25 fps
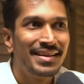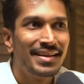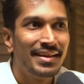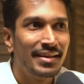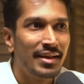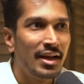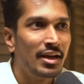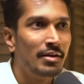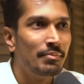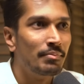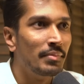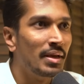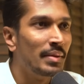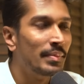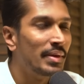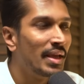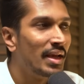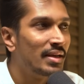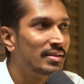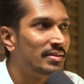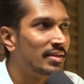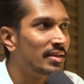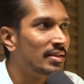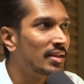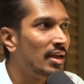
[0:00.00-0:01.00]
Right? Maybe I
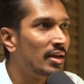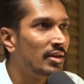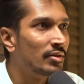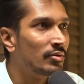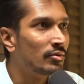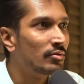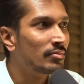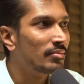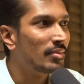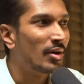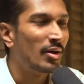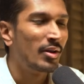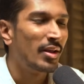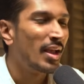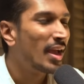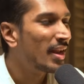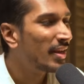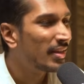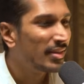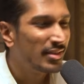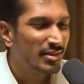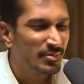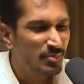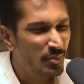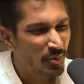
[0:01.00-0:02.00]
say that,
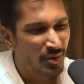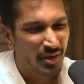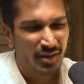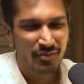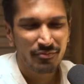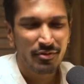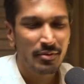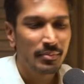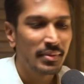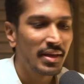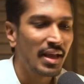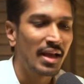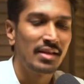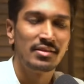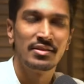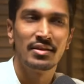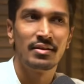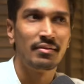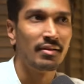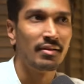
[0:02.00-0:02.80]
organic is boring for me, ads are